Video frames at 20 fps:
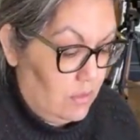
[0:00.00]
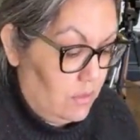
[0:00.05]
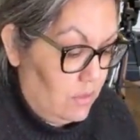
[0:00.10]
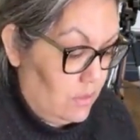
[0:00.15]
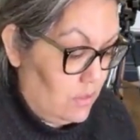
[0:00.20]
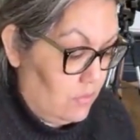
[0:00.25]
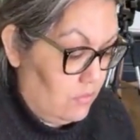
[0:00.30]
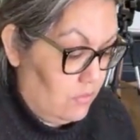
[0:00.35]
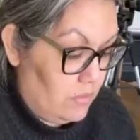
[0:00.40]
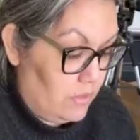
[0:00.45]

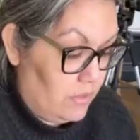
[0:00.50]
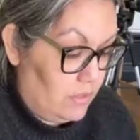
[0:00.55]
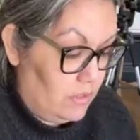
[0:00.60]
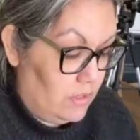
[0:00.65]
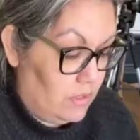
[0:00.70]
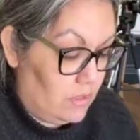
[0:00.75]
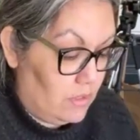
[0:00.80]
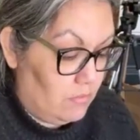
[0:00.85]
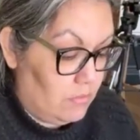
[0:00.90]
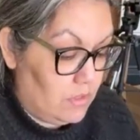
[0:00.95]
And then I
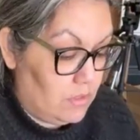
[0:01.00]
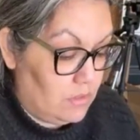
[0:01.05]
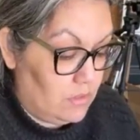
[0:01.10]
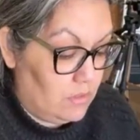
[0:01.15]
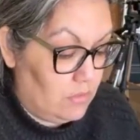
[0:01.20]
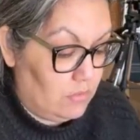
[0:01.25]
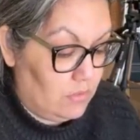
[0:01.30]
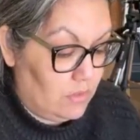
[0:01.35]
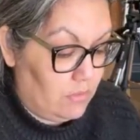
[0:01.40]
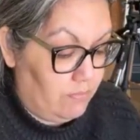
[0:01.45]
think I'm gonna
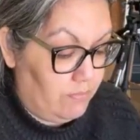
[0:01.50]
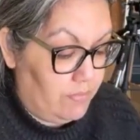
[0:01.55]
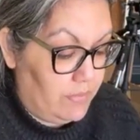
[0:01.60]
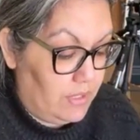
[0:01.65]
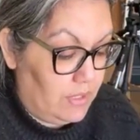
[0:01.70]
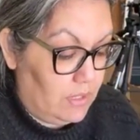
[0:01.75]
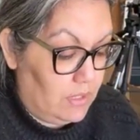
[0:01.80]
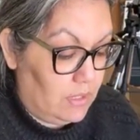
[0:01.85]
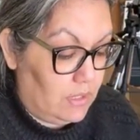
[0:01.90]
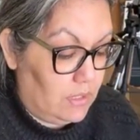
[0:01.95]
do a
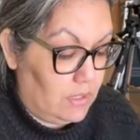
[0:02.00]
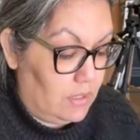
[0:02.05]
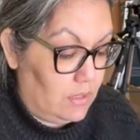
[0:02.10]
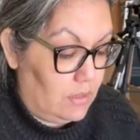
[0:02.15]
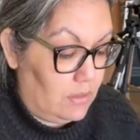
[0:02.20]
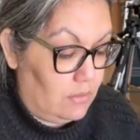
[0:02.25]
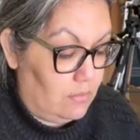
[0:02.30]
big